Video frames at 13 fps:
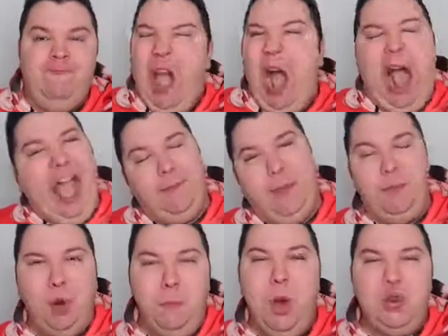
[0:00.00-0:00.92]
I have been
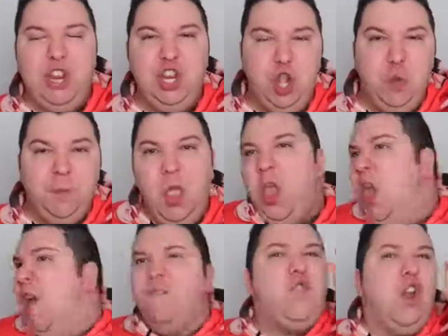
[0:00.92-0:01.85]
promoting you
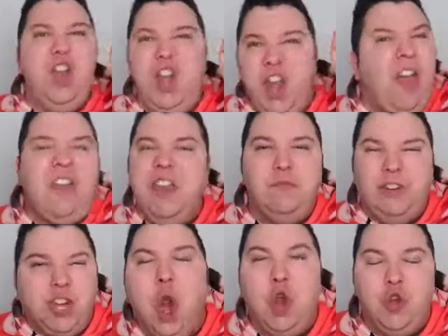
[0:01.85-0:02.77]
for nothing in
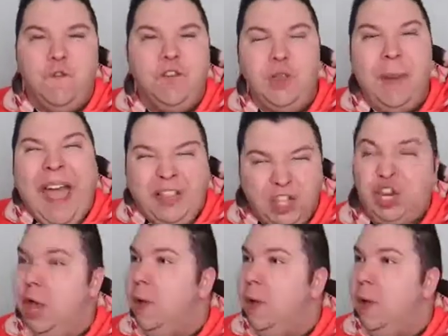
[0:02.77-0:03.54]
return for the past